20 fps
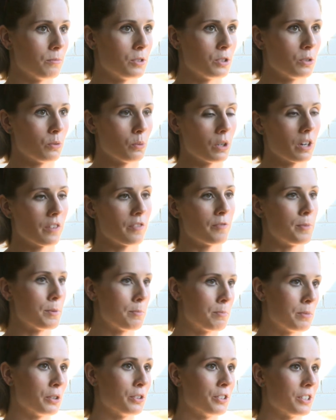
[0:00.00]
to what I've been
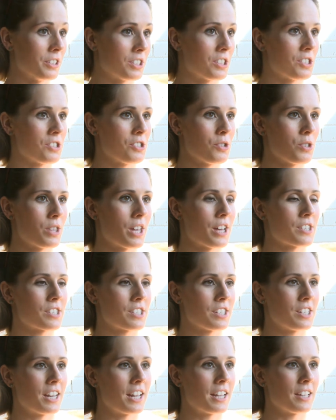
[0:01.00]
building since
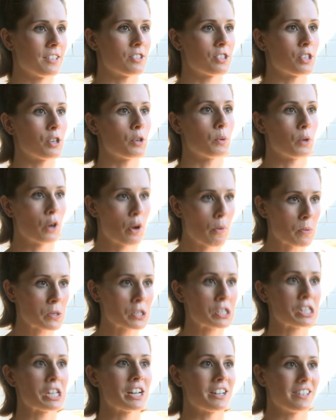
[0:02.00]
2008. So we're
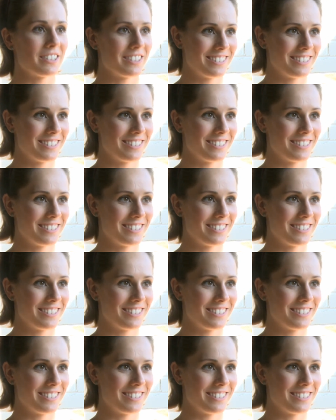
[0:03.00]
almost there.